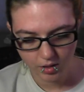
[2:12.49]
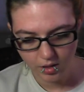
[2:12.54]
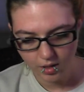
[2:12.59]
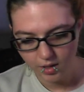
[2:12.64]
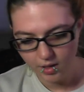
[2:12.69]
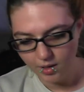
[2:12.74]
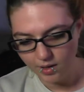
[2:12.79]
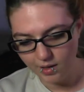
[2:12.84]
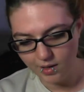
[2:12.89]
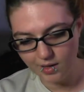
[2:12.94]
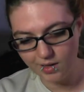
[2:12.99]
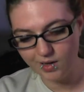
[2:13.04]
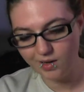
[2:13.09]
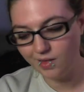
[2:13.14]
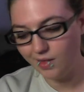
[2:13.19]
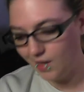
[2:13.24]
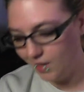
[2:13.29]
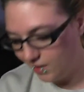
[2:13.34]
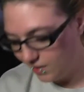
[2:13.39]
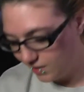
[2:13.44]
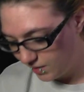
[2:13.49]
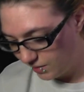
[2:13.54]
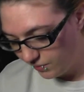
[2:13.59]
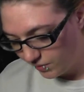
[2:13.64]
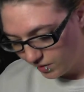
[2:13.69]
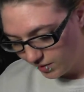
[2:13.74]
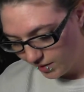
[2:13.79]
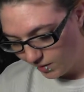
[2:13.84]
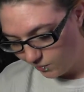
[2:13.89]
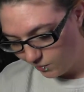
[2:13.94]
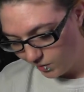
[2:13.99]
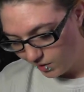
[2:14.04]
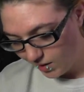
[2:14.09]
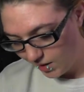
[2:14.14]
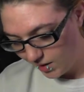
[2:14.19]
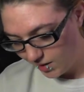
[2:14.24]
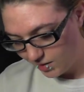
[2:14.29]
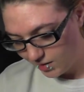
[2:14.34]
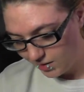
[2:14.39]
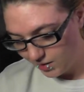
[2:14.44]
And that is everything we got
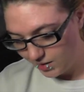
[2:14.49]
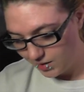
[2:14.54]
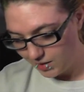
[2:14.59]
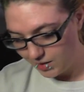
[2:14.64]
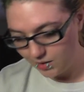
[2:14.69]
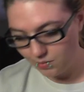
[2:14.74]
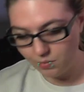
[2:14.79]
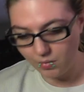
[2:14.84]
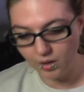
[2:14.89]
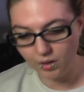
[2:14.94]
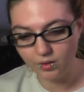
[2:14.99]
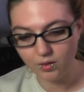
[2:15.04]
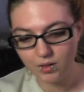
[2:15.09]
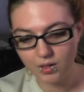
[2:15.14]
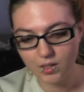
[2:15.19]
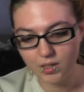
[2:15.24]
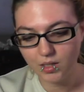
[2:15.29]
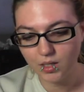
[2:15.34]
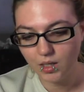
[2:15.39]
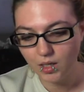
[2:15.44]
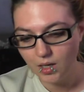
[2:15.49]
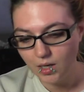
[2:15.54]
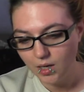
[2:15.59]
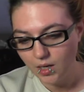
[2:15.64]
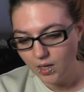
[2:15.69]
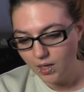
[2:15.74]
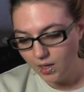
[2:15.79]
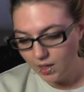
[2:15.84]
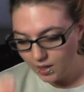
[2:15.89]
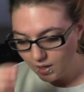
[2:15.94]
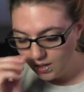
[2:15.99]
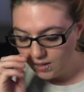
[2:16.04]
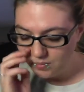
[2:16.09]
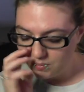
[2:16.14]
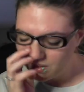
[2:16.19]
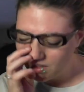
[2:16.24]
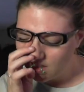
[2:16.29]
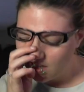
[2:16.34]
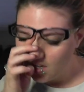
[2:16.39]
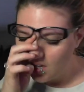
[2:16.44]
this month's
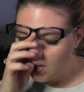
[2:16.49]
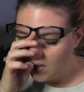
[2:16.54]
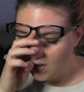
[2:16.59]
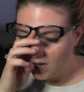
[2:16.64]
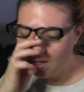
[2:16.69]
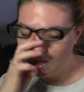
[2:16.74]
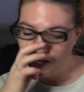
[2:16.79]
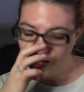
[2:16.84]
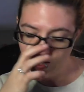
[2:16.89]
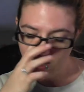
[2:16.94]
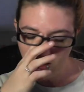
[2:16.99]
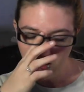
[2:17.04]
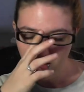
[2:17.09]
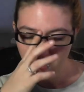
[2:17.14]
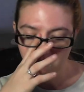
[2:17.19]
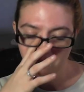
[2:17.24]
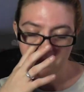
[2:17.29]
Ipsy. I